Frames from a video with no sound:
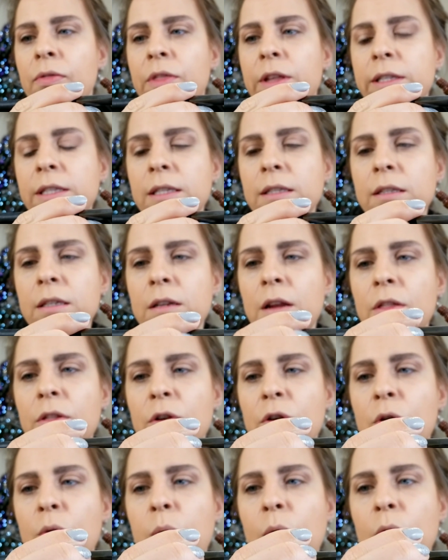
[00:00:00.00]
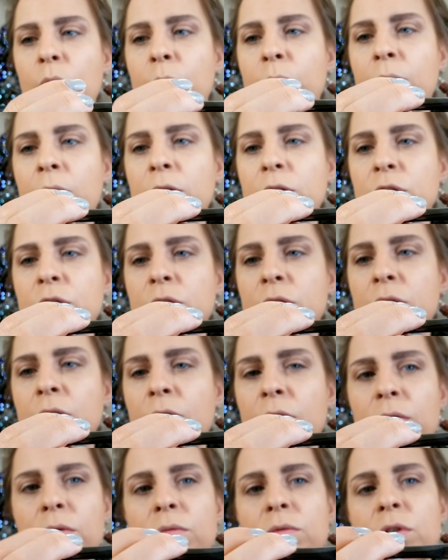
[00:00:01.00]
this is another Quo brush,
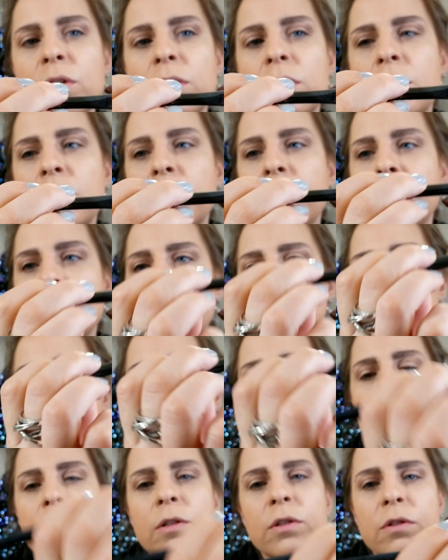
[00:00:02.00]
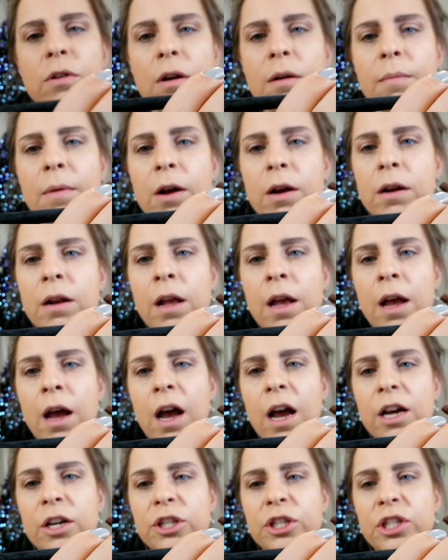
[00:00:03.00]
so just from Shoppers Drug Mart,
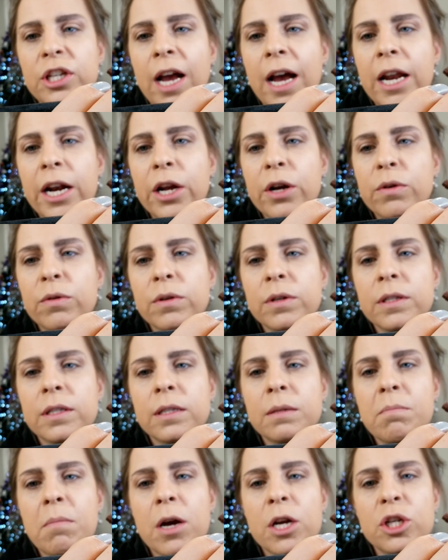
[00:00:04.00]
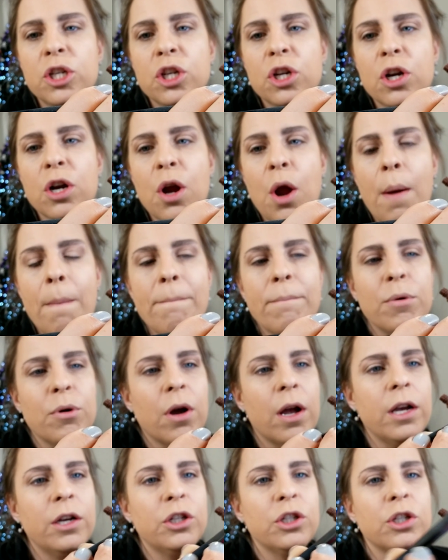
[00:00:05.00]
a shadow smudger
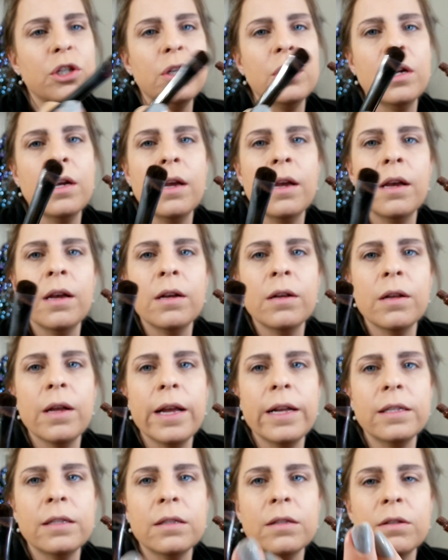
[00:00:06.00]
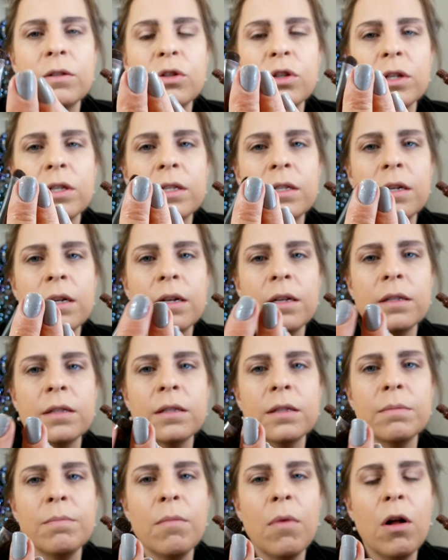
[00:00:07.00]
brush. It's just a
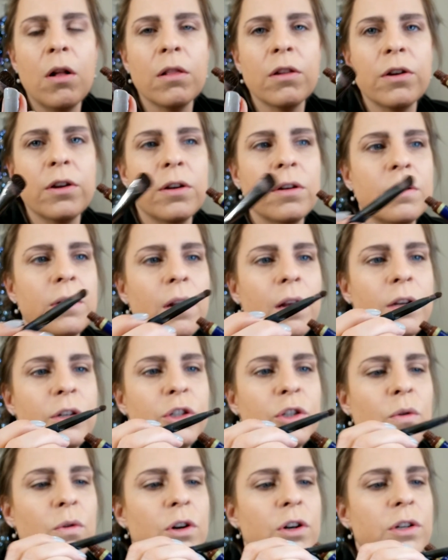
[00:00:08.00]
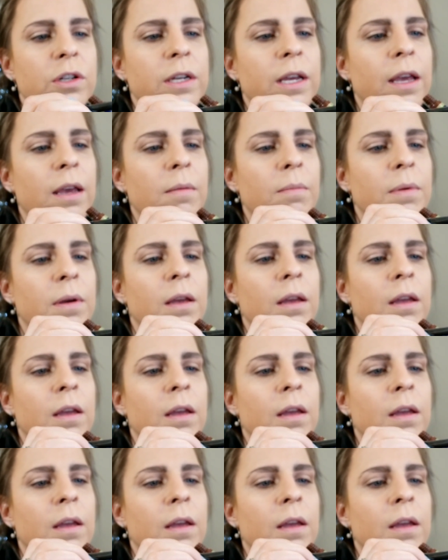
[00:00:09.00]
smaller, a shorter tip.